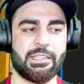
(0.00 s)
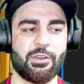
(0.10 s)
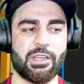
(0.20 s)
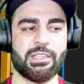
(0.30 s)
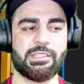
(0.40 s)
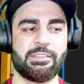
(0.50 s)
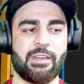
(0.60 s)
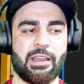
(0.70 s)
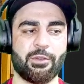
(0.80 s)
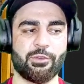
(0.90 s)
Okay, this z
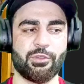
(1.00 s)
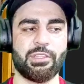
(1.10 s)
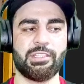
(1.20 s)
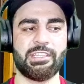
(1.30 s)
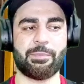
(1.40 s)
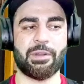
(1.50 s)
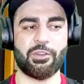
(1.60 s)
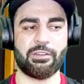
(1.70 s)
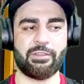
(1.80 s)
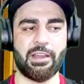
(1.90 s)
value. So this is a
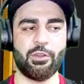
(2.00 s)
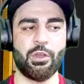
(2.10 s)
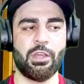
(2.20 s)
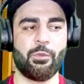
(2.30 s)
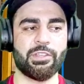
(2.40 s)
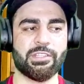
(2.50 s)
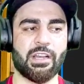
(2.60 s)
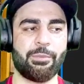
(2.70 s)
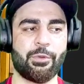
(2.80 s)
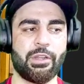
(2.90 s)
particular value which is
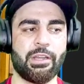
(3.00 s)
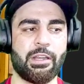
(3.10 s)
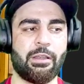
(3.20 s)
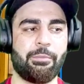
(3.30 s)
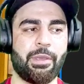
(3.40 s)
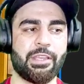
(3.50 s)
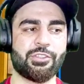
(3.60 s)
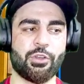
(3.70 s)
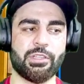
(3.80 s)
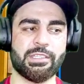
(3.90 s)
computed based
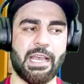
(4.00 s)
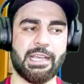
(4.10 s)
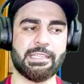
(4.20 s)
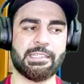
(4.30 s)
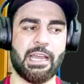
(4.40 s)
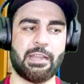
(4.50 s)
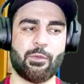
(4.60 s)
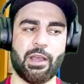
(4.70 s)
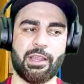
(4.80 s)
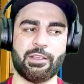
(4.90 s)
on this x and y.